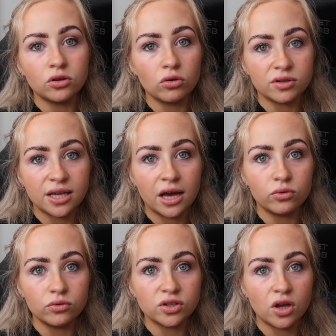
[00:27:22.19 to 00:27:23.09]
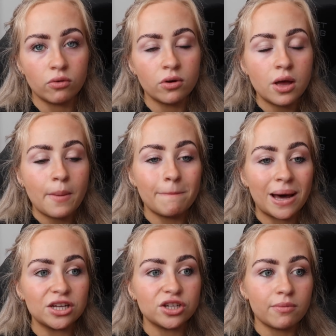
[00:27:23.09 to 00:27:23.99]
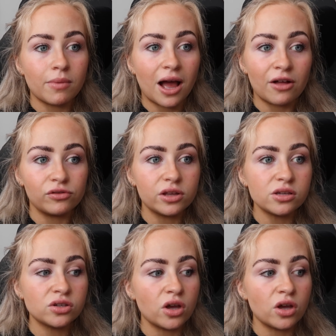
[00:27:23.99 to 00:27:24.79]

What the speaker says: alongside also managing my athletes.